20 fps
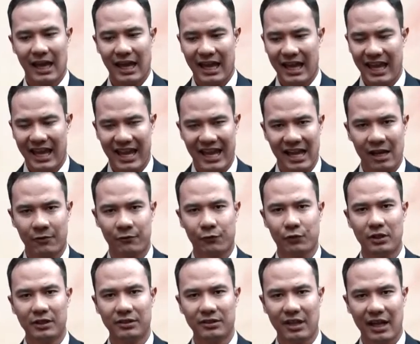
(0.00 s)

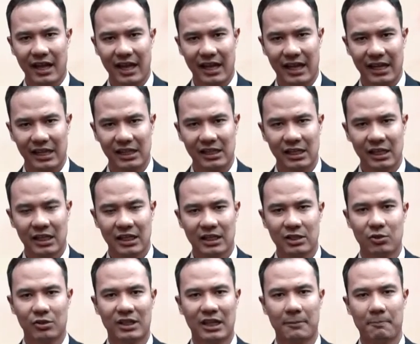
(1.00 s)
every day
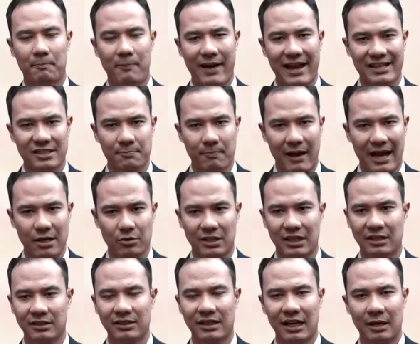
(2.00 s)
you can pass by, you
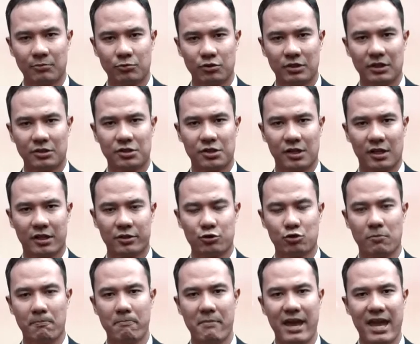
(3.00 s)
can come to the
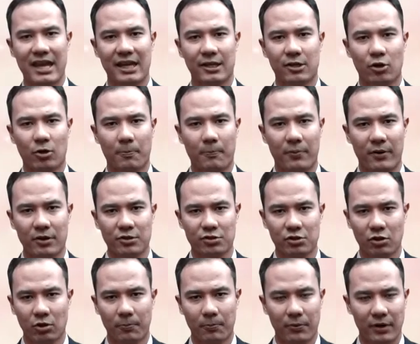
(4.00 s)
church, make your
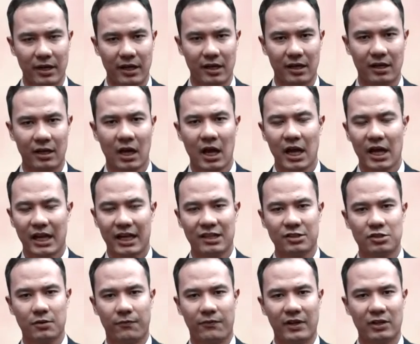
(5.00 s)
personal prayer,
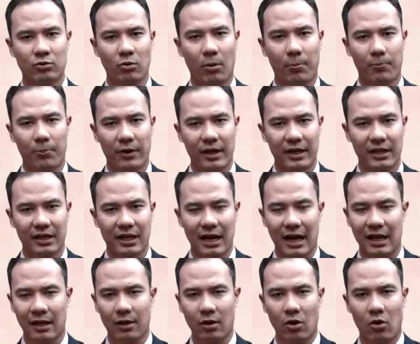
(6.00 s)
individual
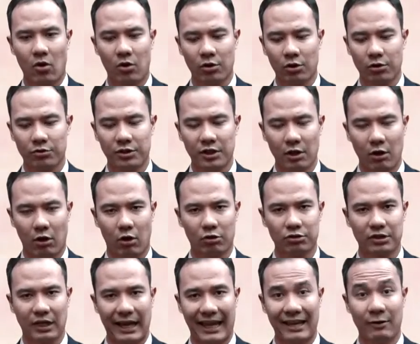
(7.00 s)
prayer, alone on the altar,